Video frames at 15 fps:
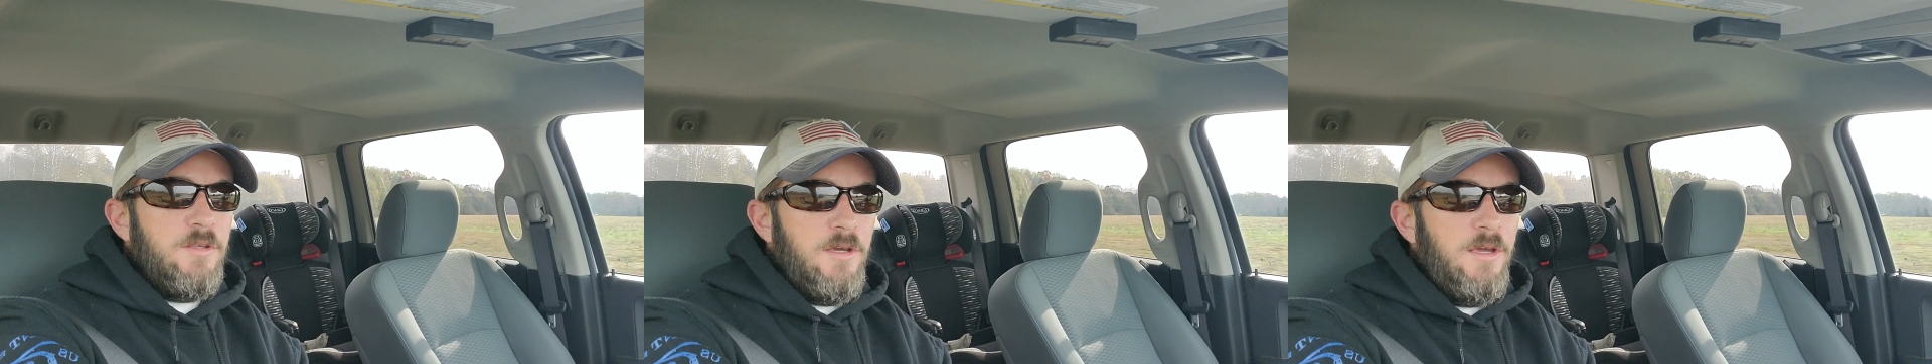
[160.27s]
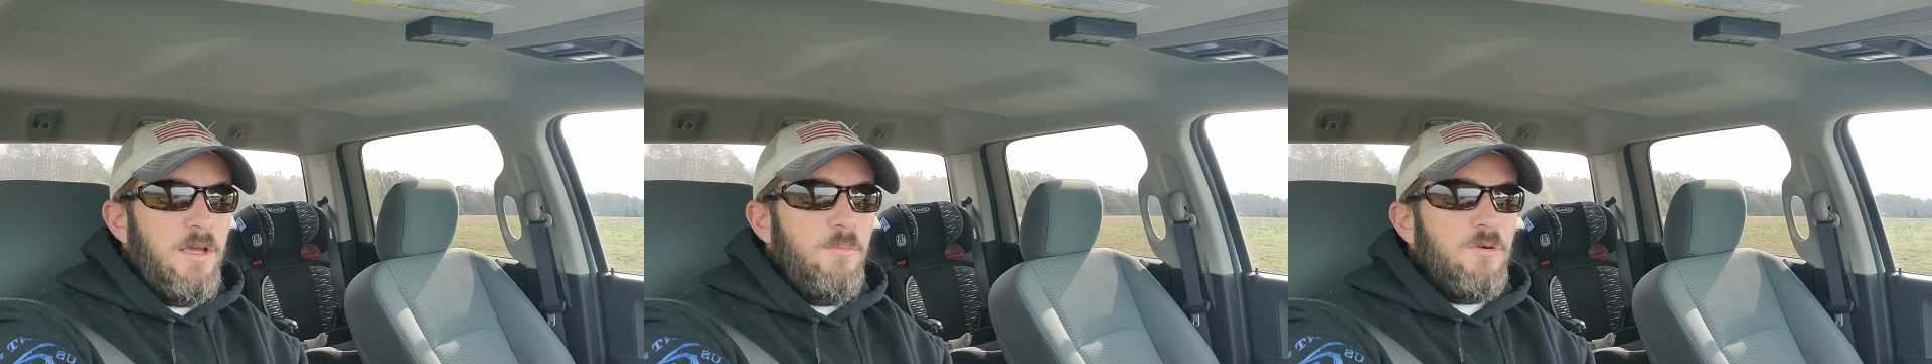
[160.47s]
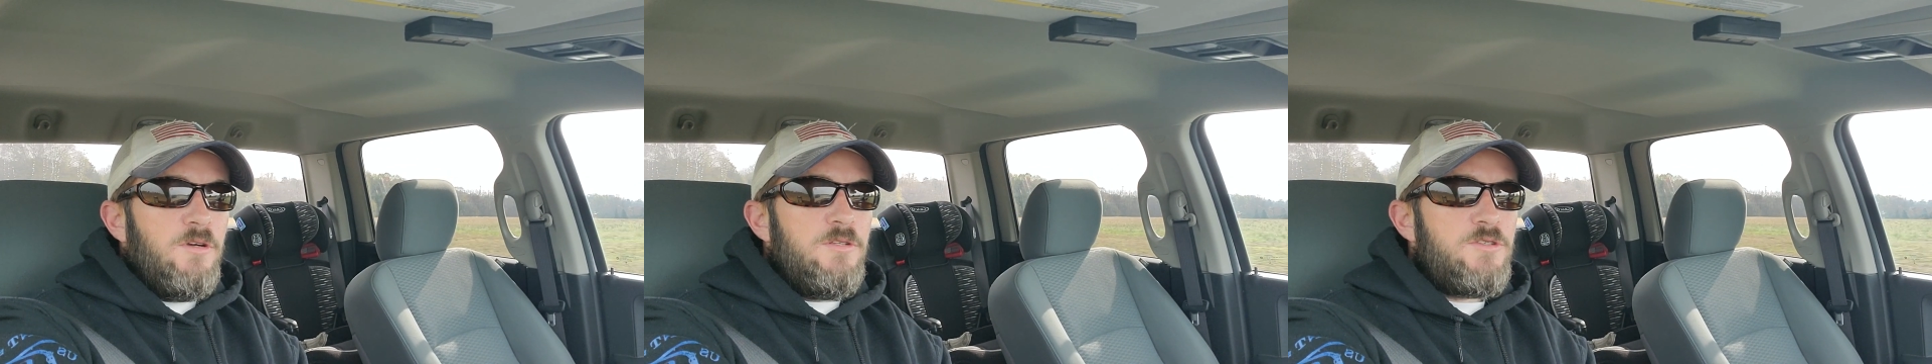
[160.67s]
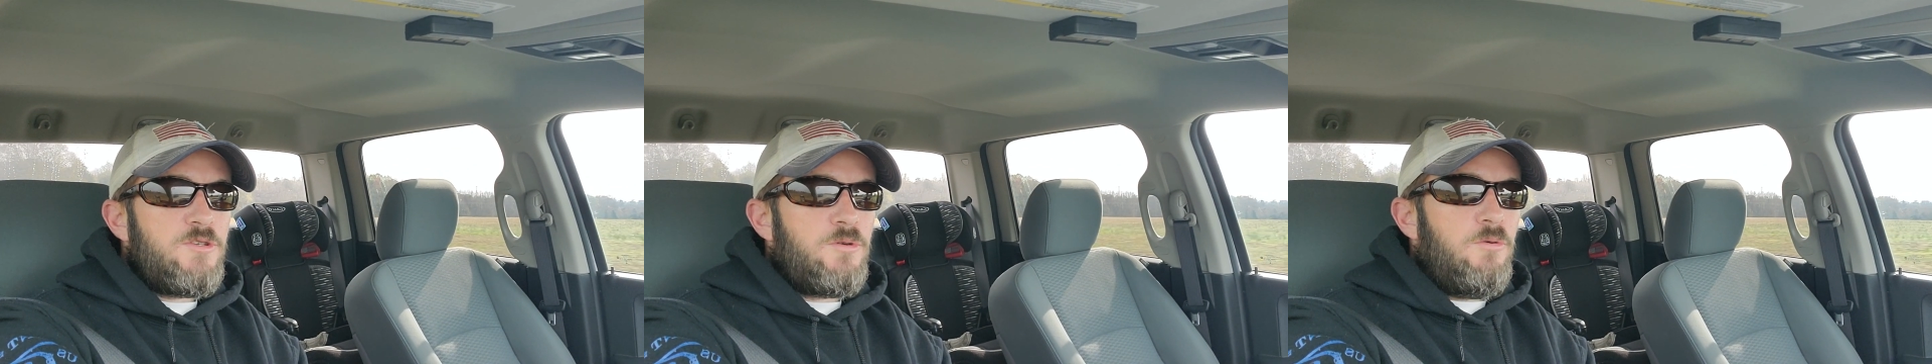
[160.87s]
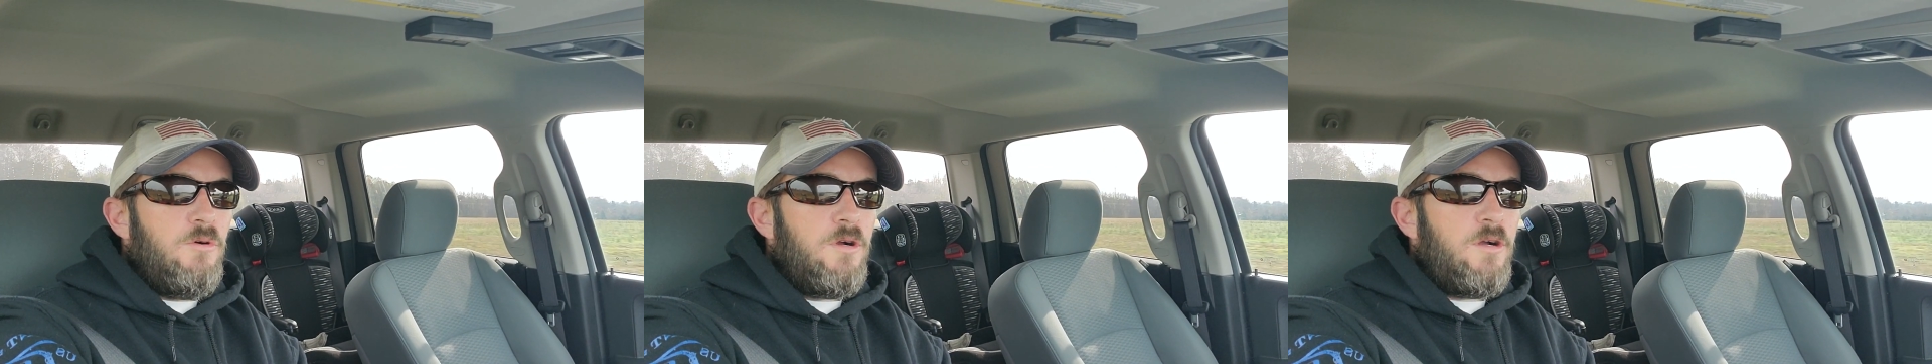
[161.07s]
the hammer and
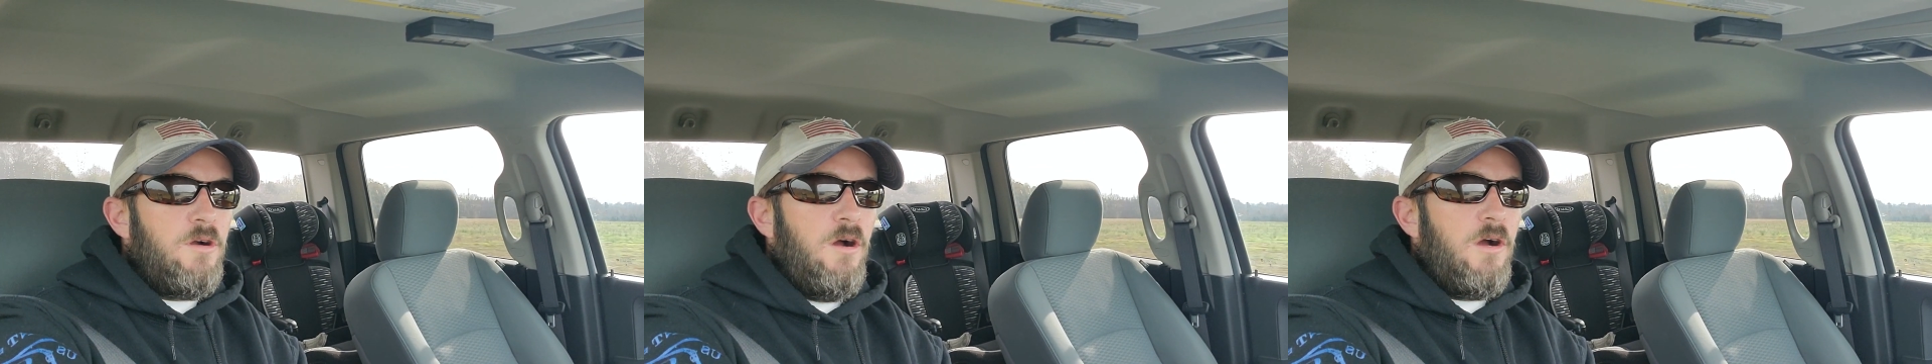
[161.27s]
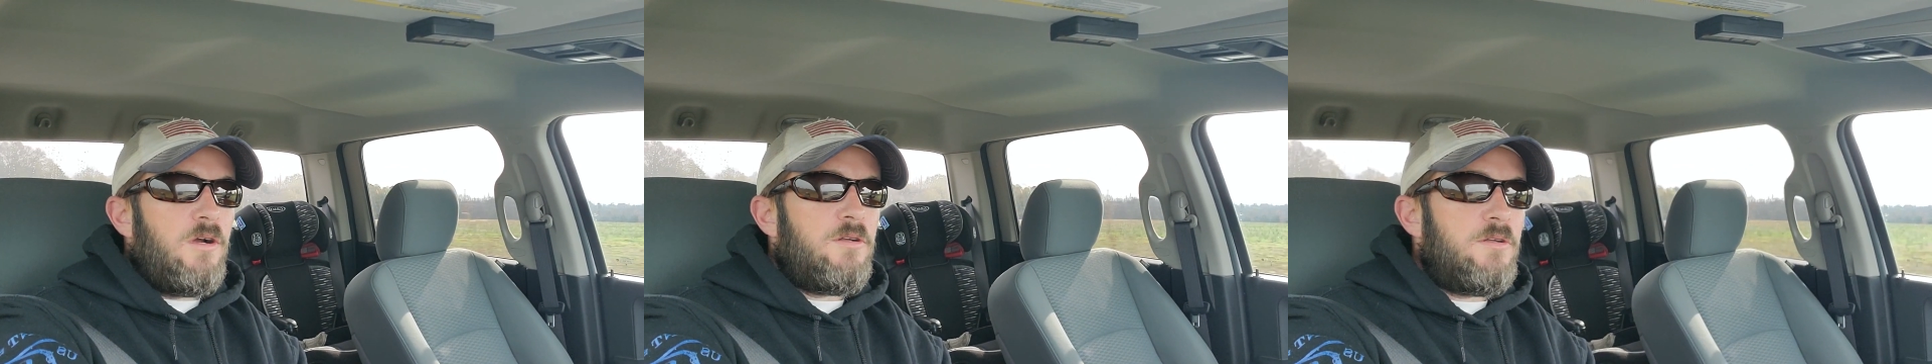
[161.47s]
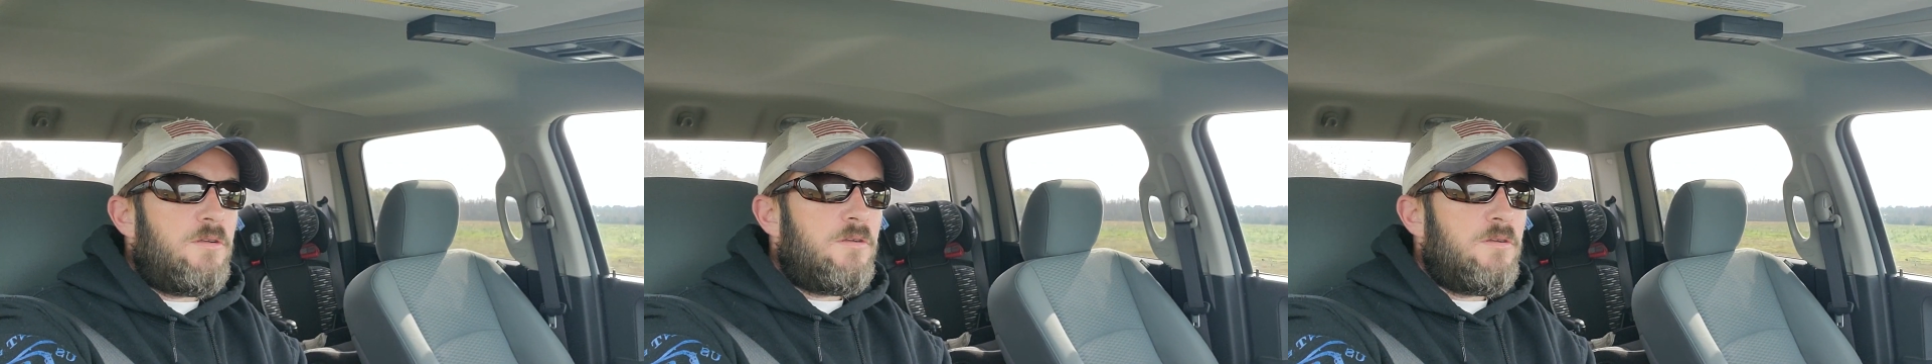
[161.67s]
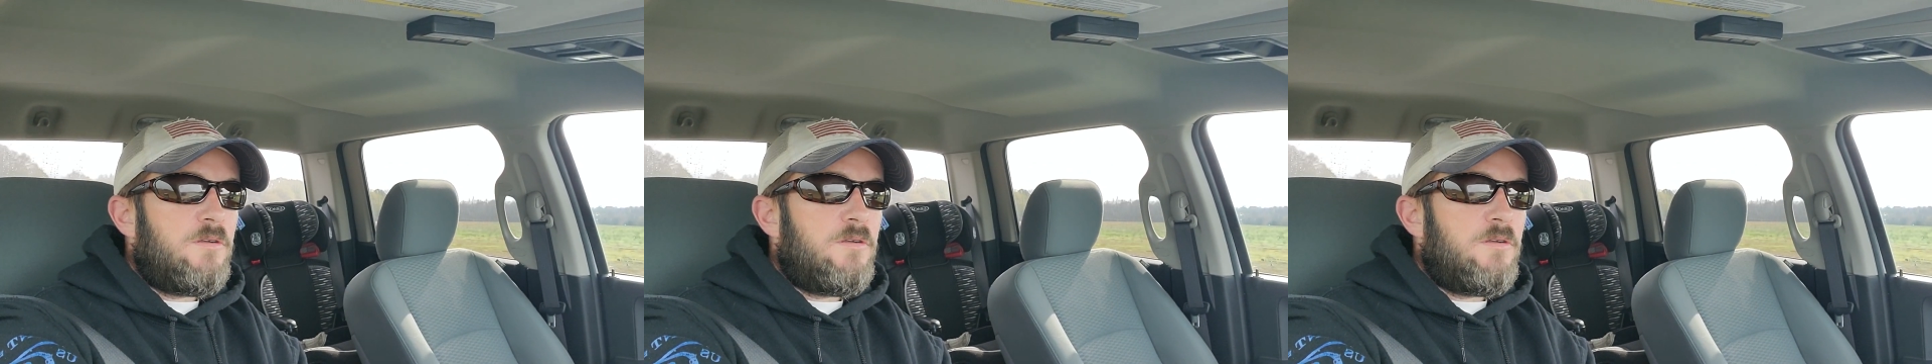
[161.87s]
scorecard